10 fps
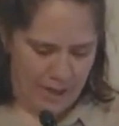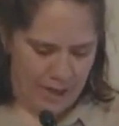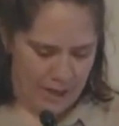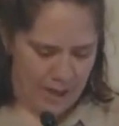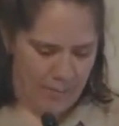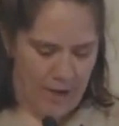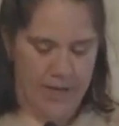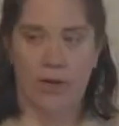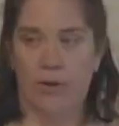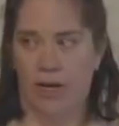I
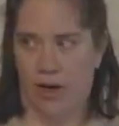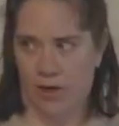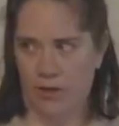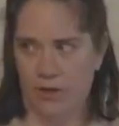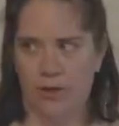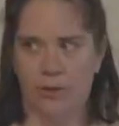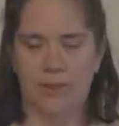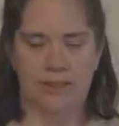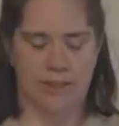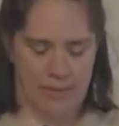know in our
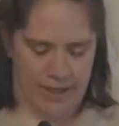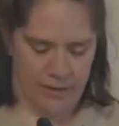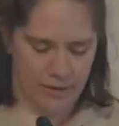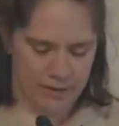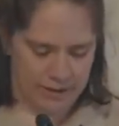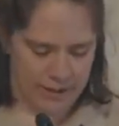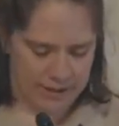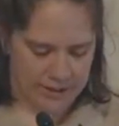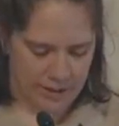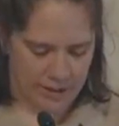troops that my older
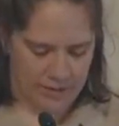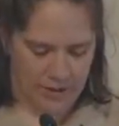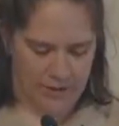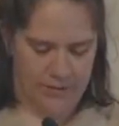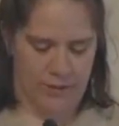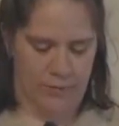kids are involved in,